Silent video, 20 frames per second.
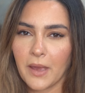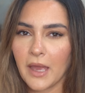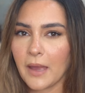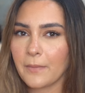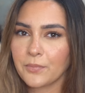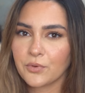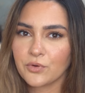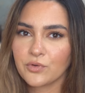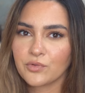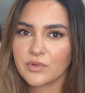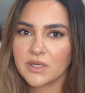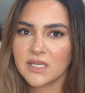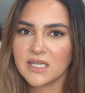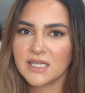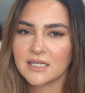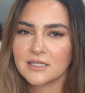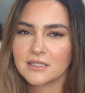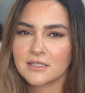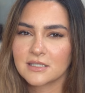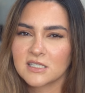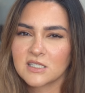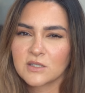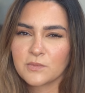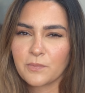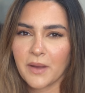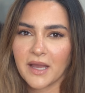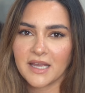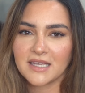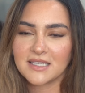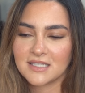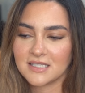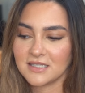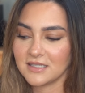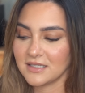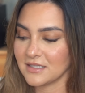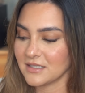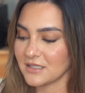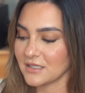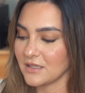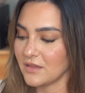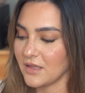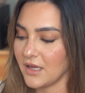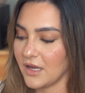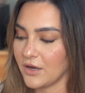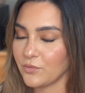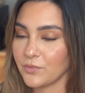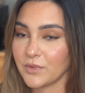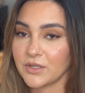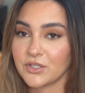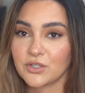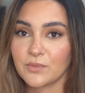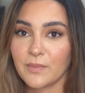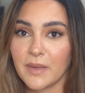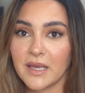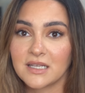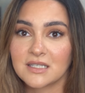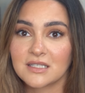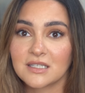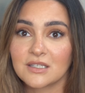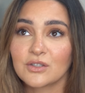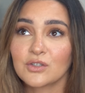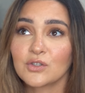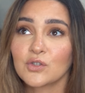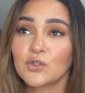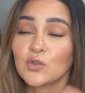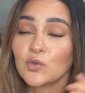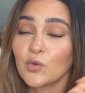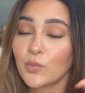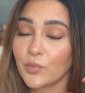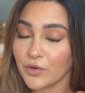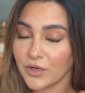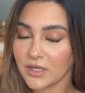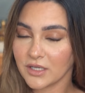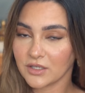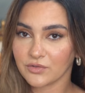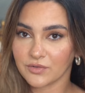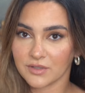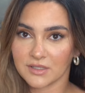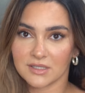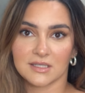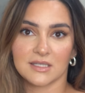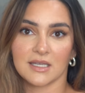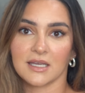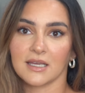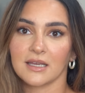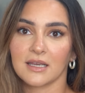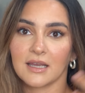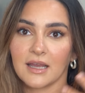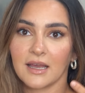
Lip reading: peppery spiciness in there, which makes it super interesting.